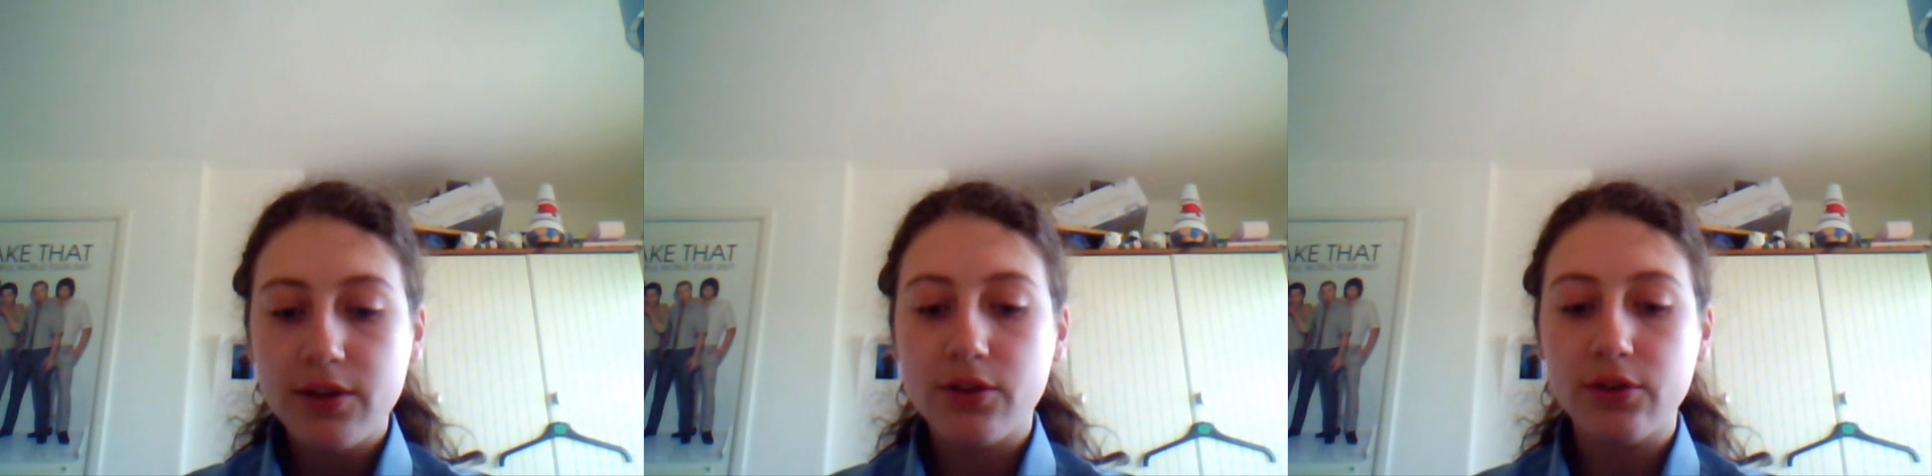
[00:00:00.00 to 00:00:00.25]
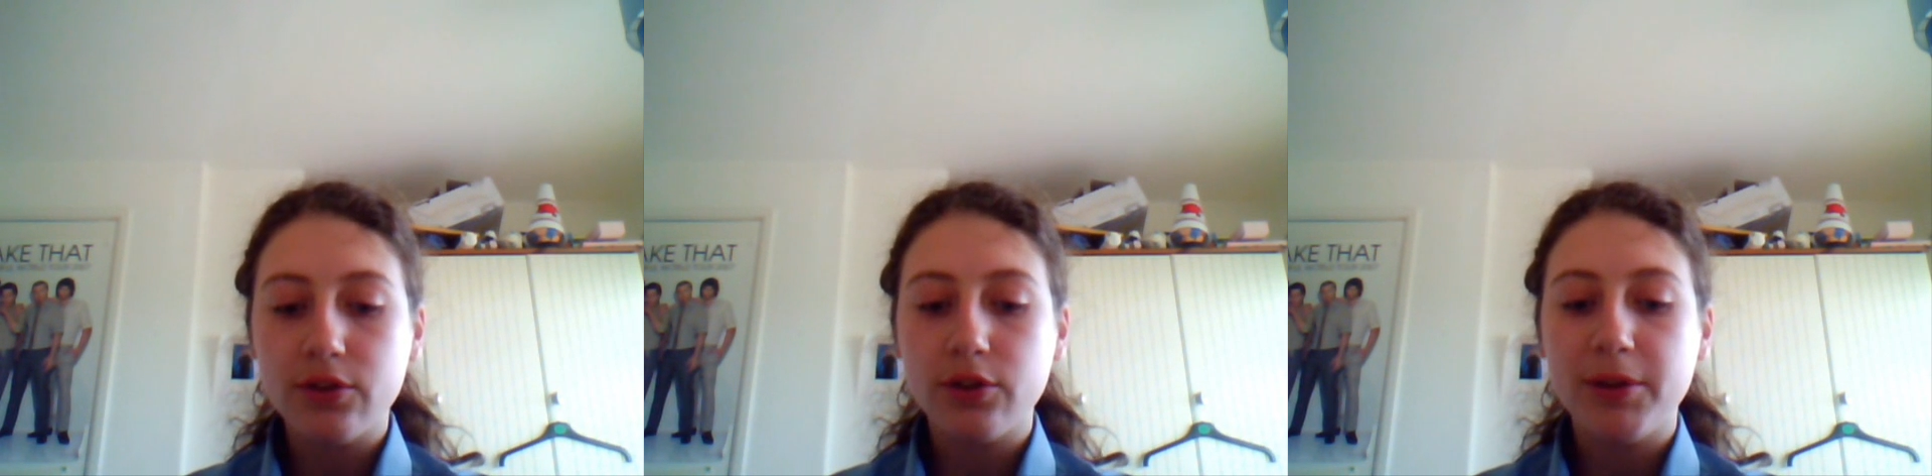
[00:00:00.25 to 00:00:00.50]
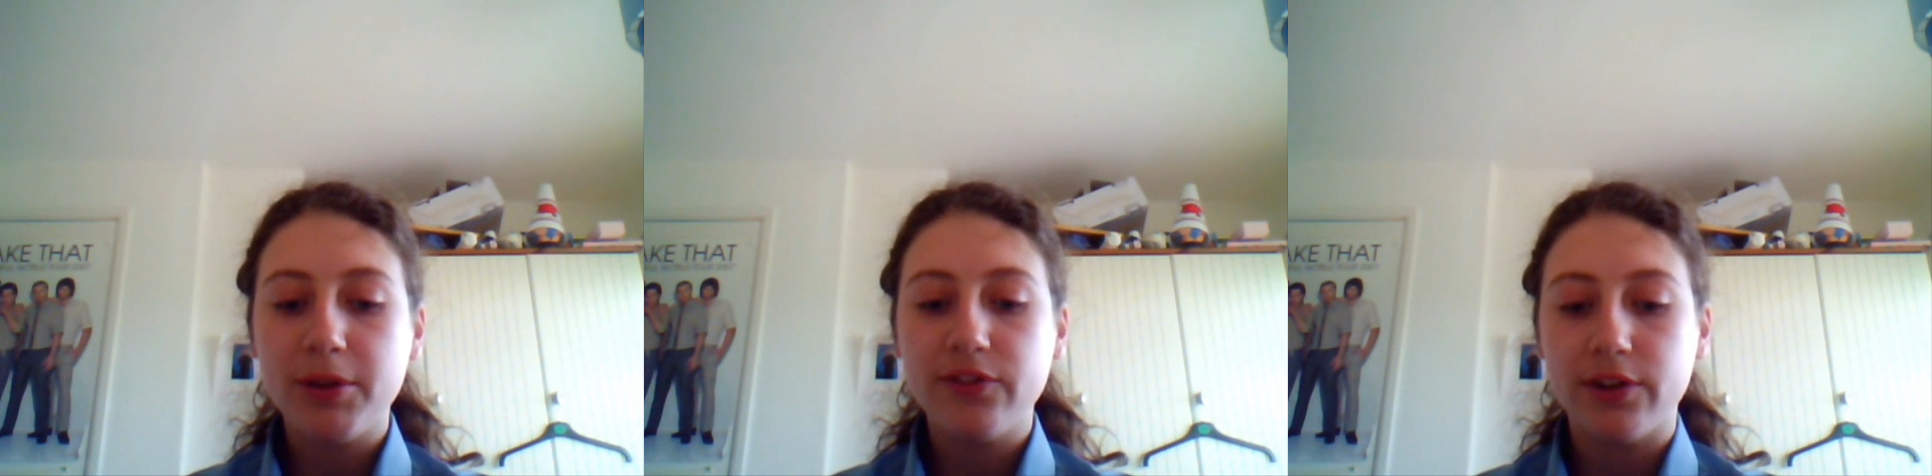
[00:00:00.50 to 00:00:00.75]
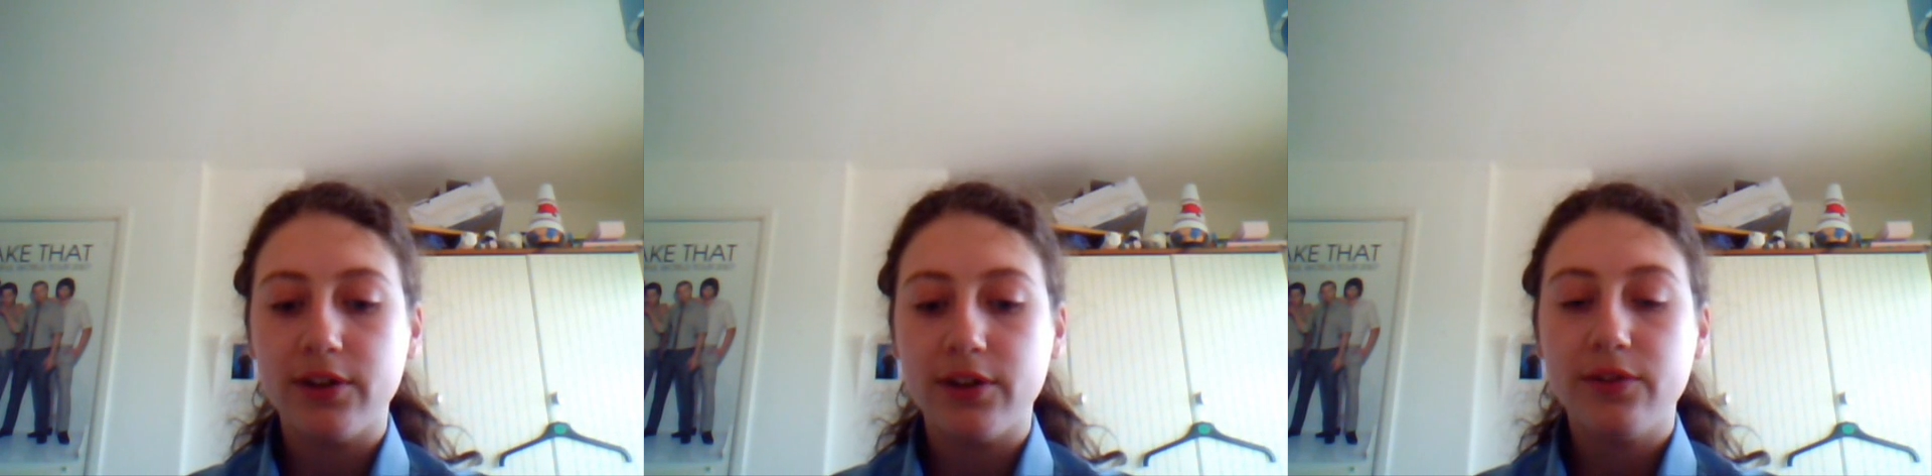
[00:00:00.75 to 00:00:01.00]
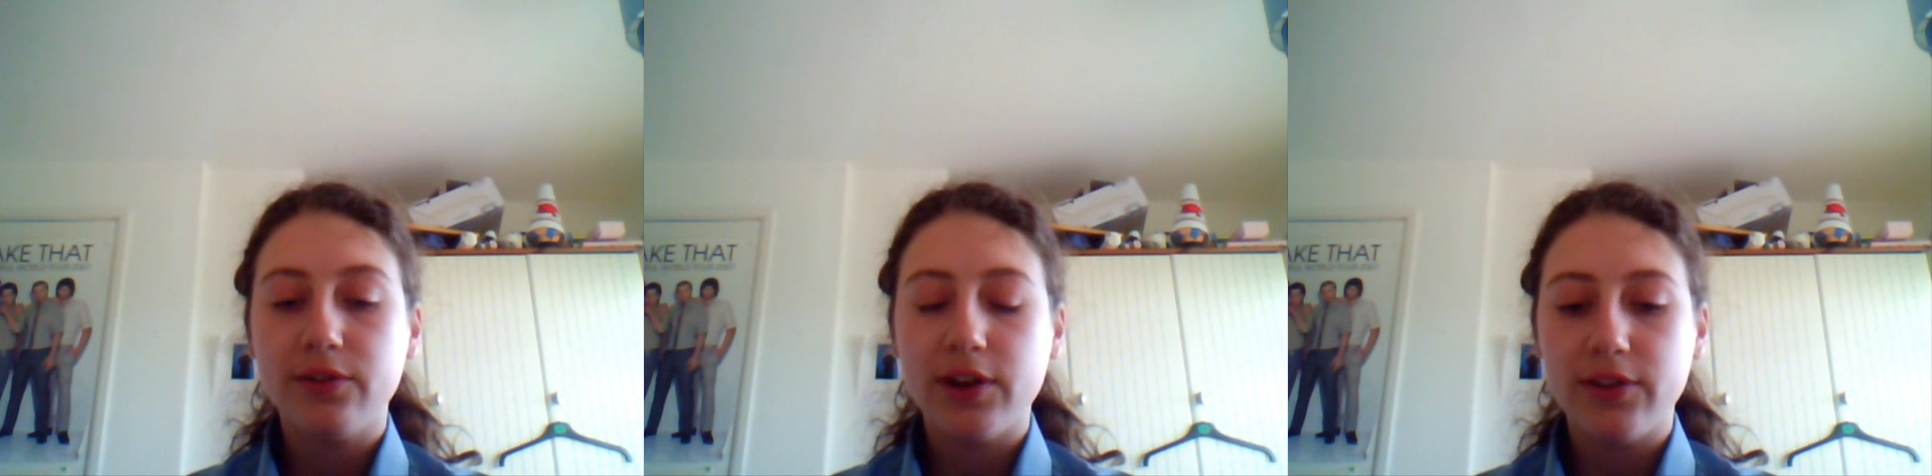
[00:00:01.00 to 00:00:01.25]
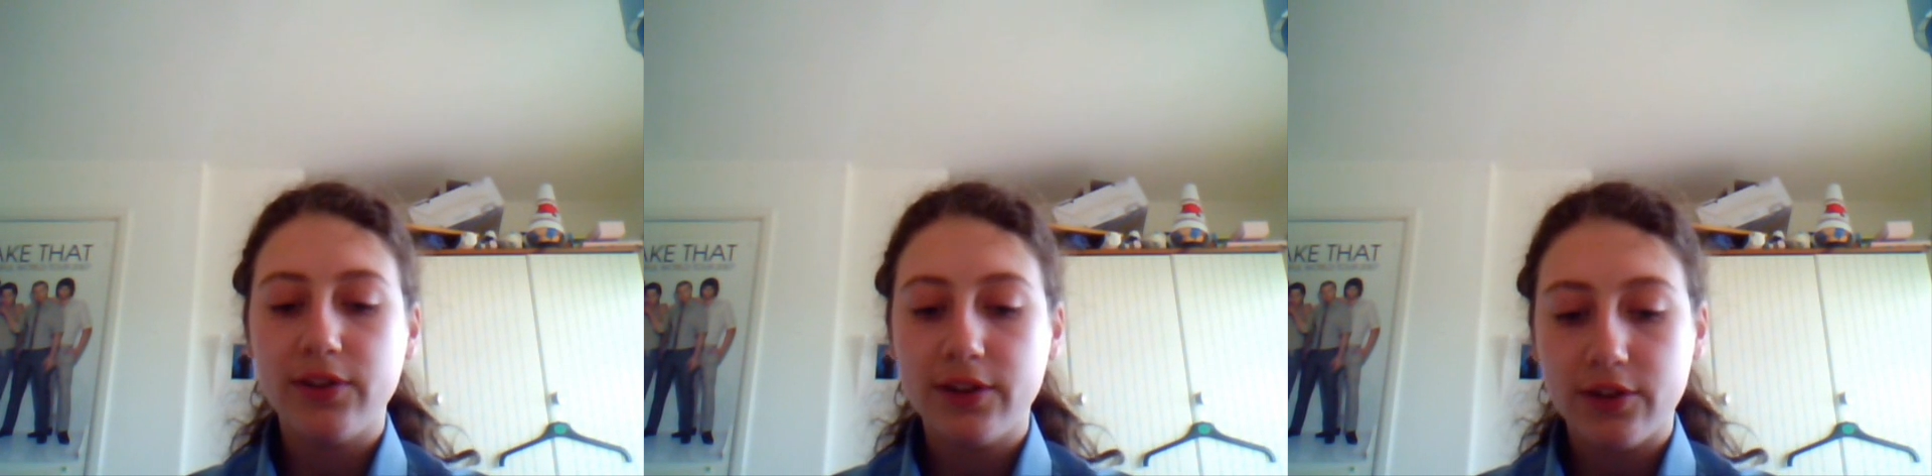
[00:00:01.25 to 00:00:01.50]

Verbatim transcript: Socks or barefoot? Favourite